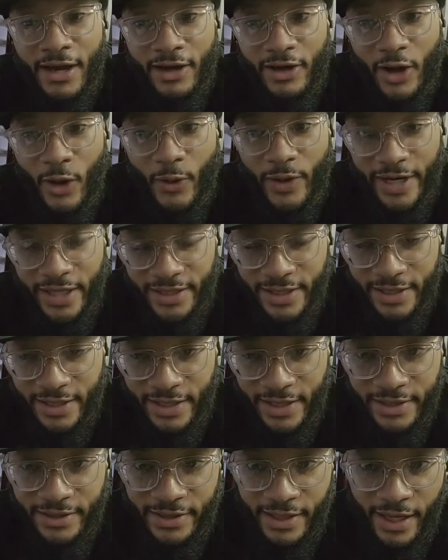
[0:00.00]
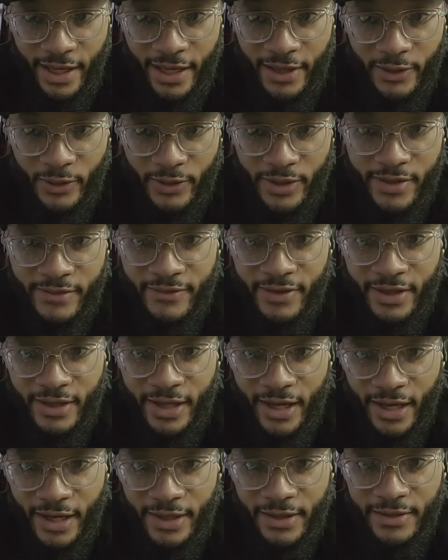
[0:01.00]
going into the intake or even
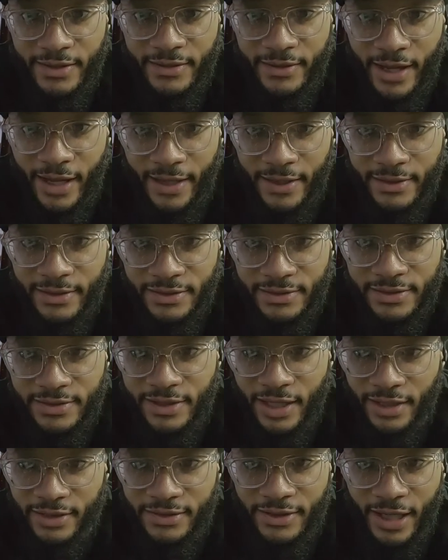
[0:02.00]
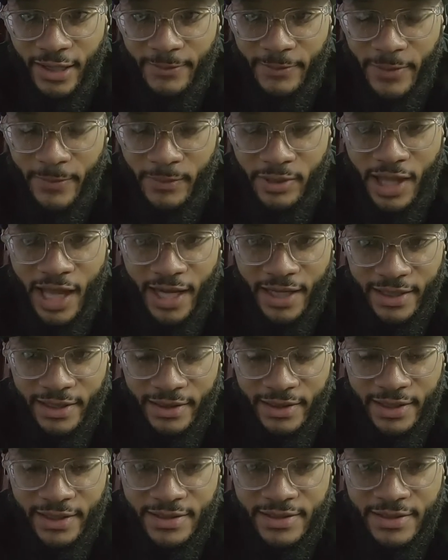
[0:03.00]
getting like sucked up and blocking
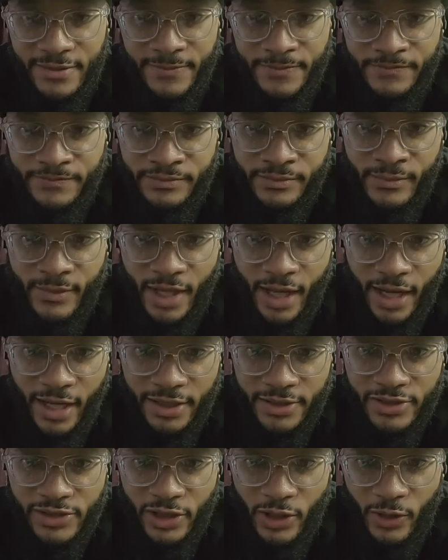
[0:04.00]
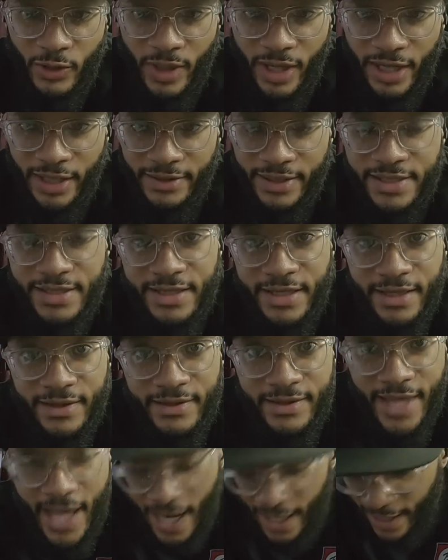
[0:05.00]
this. So let's get that